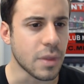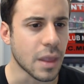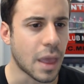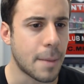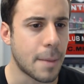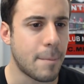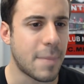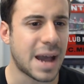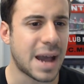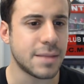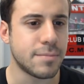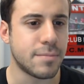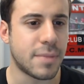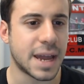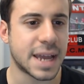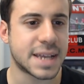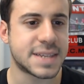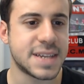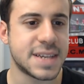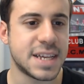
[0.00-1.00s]
Mad
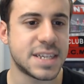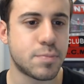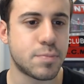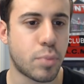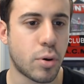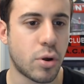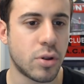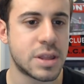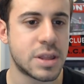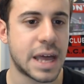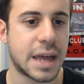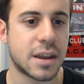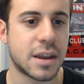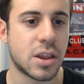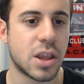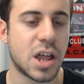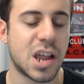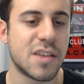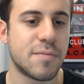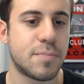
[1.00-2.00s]
Mike says Poli had a
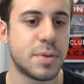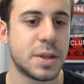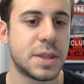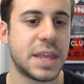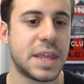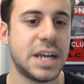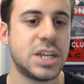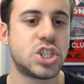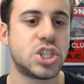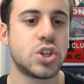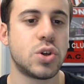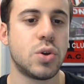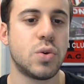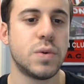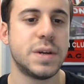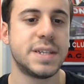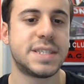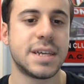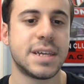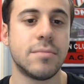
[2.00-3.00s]
lot of potential
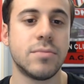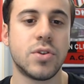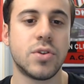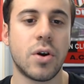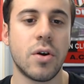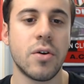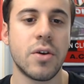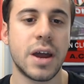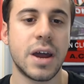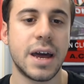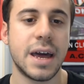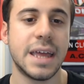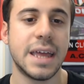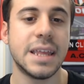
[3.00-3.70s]
with Sampdoria,